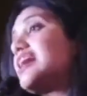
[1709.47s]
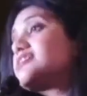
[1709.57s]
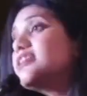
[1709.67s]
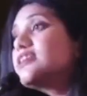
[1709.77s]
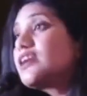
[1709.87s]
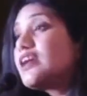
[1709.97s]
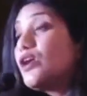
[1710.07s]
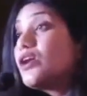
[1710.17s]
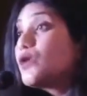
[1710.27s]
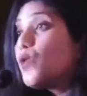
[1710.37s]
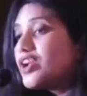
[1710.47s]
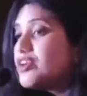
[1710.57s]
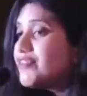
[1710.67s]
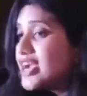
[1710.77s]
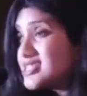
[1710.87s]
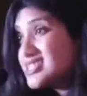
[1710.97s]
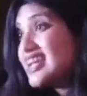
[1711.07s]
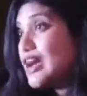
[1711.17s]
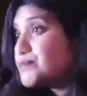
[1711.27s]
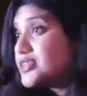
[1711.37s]
asset qualifies as a
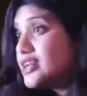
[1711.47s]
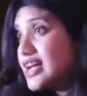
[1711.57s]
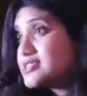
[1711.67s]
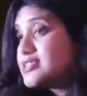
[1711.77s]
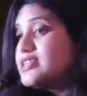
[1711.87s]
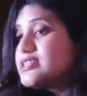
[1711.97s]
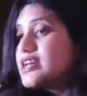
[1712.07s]
capital asset,